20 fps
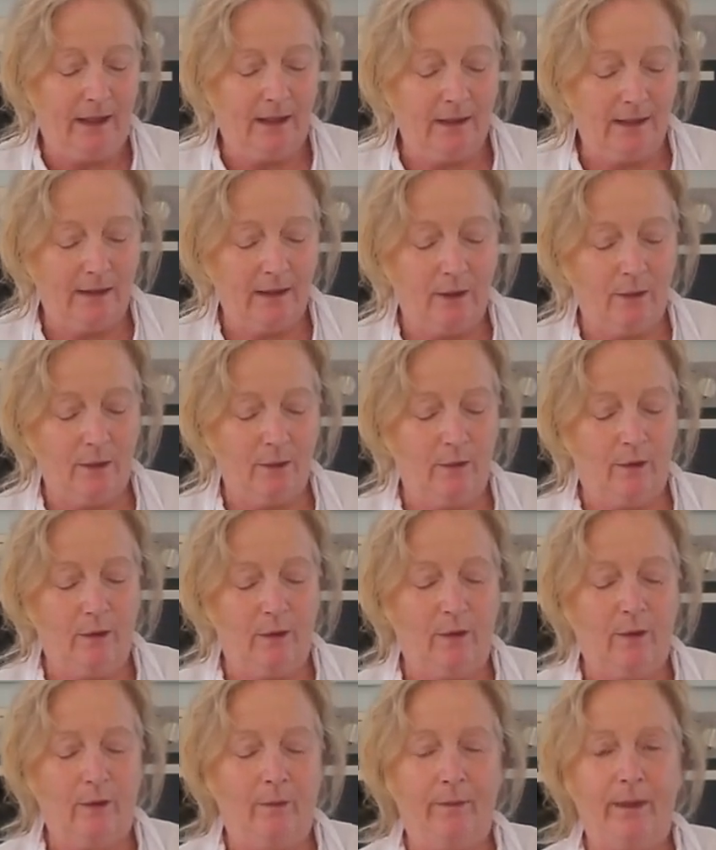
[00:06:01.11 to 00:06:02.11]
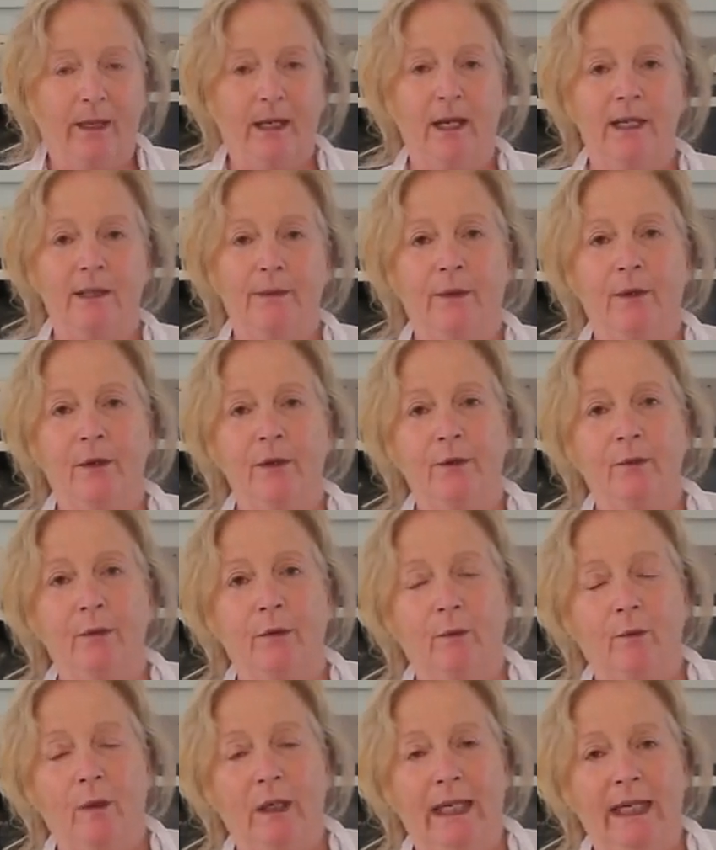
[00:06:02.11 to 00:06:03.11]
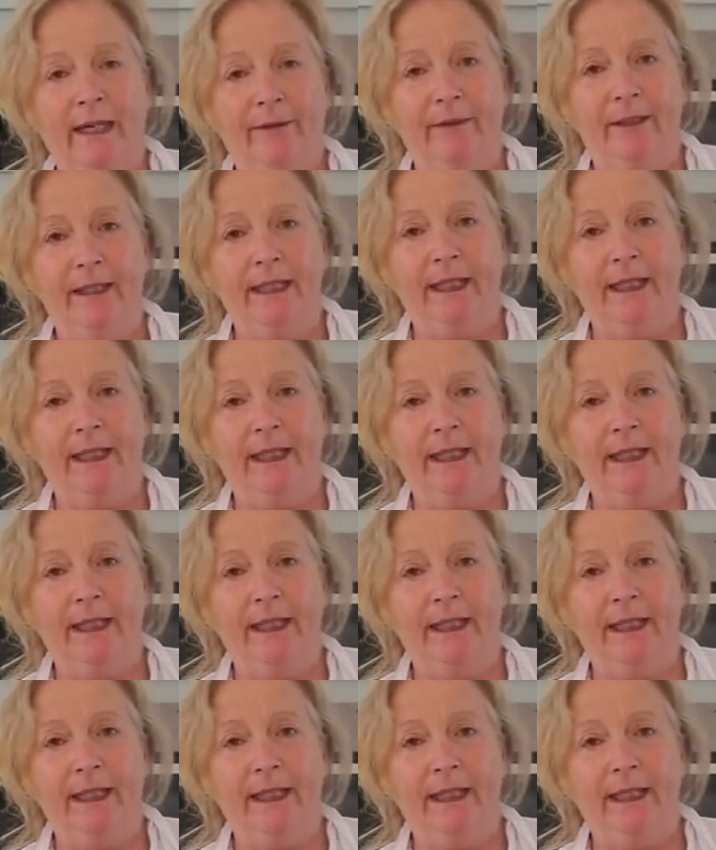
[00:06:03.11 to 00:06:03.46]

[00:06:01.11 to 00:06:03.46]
So because we're going to leave it